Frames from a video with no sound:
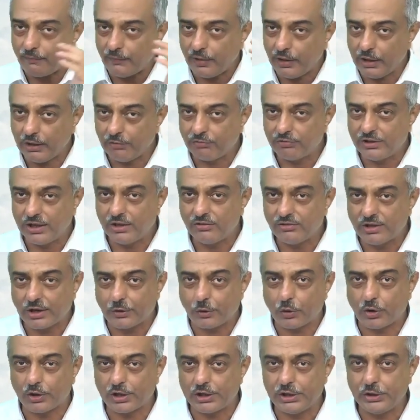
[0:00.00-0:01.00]
if things are
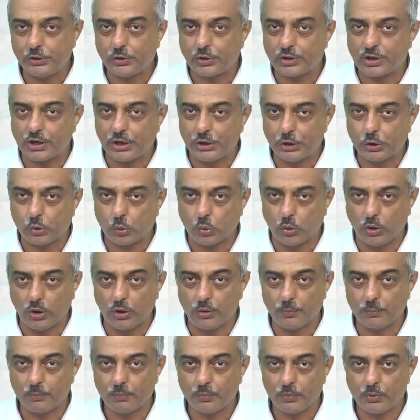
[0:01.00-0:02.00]
not in your
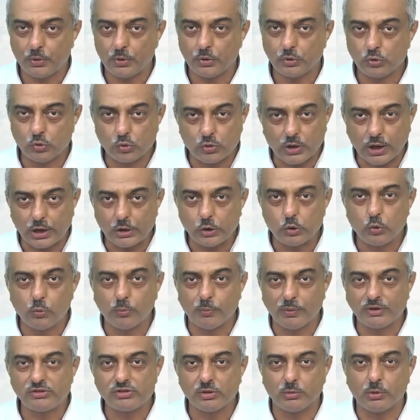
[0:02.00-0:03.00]
control, you can't do
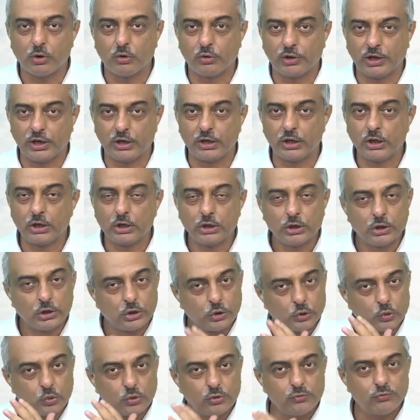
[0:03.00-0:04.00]
much about it.
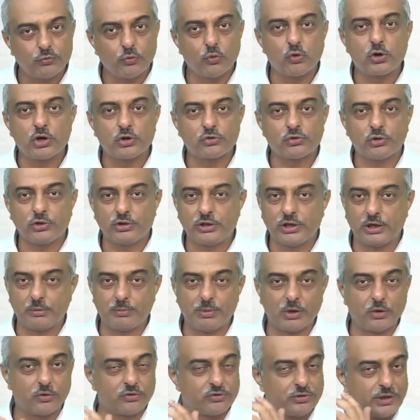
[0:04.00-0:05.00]
Don't focus on that,
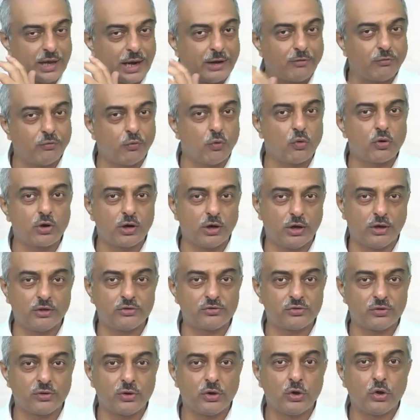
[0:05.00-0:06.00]
because that
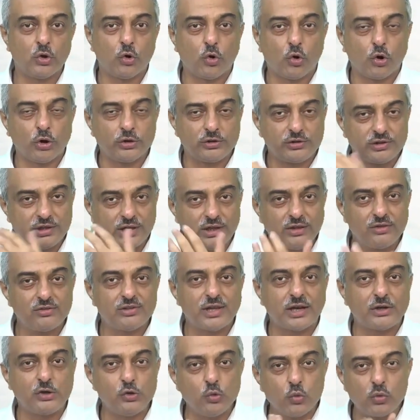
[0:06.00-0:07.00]
focus on things
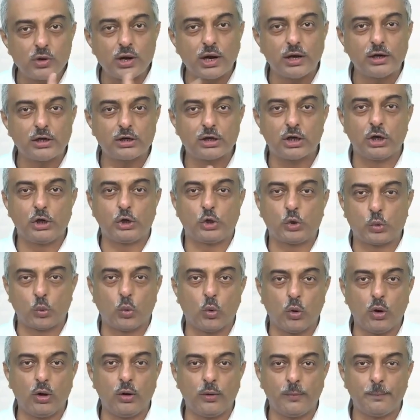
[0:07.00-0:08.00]
that you can't
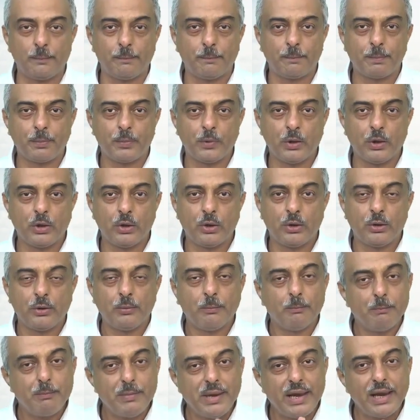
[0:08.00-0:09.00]
control
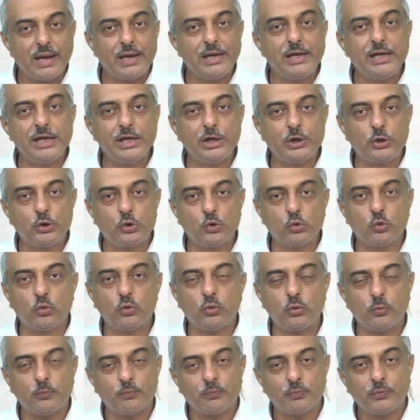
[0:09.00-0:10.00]
may lead
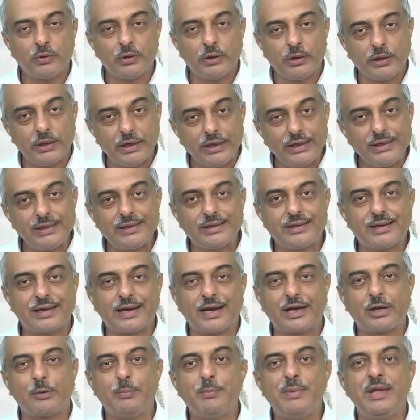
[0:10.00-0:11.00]
to
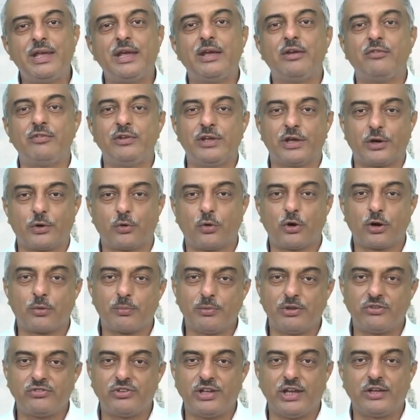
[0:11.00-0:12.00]
incorrect behavior or
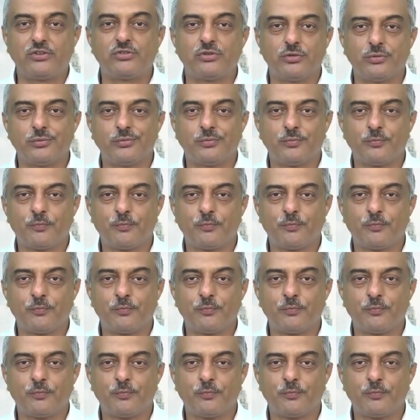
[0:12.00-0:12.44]
mistakes.